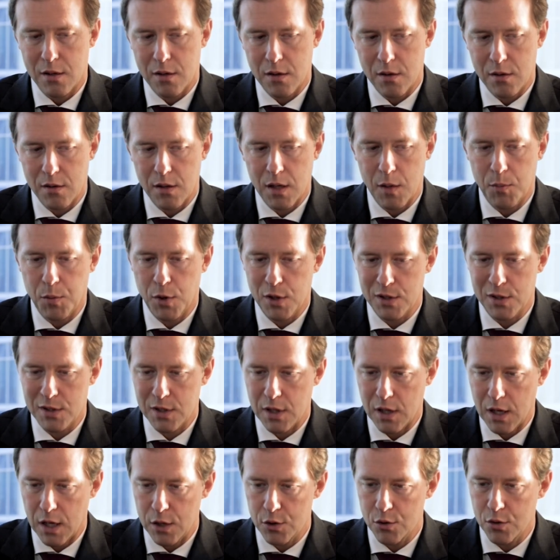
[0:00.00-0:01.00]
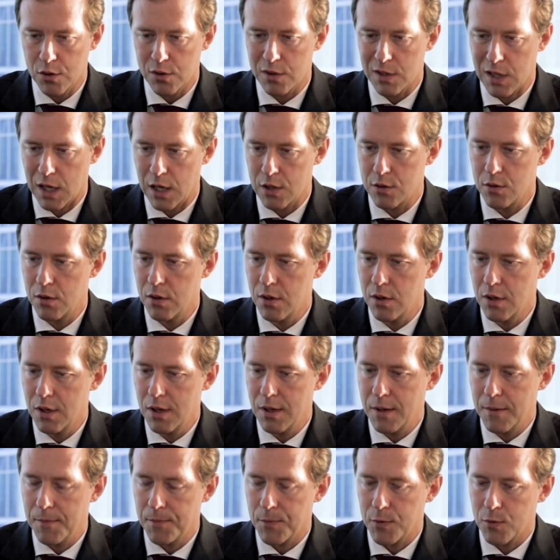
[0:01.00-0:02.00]
Answer, exactly so.
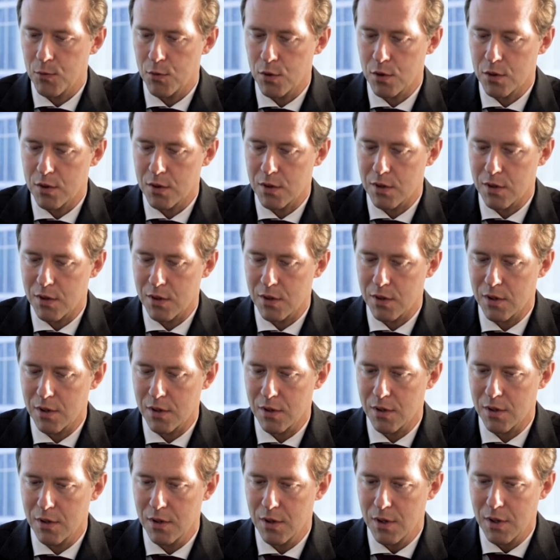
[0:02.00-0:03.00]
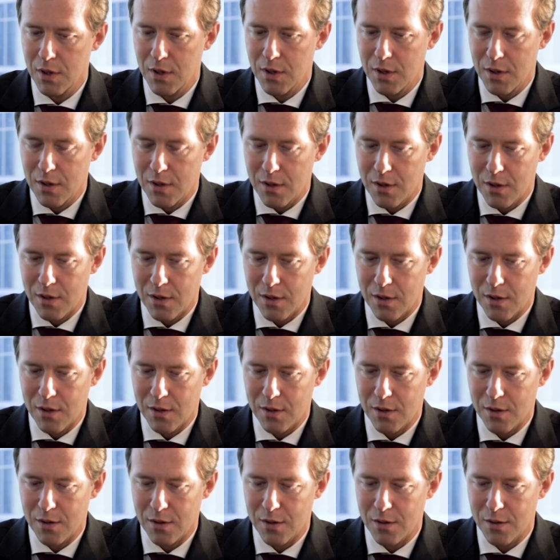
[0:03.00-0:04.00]
It's a way to boost the local
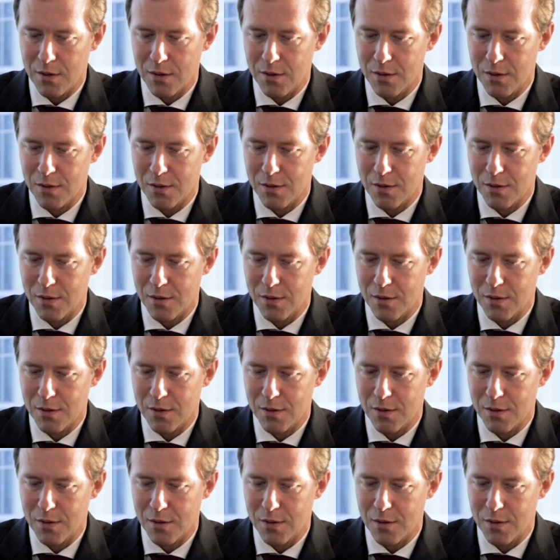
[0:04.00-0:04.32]
competition.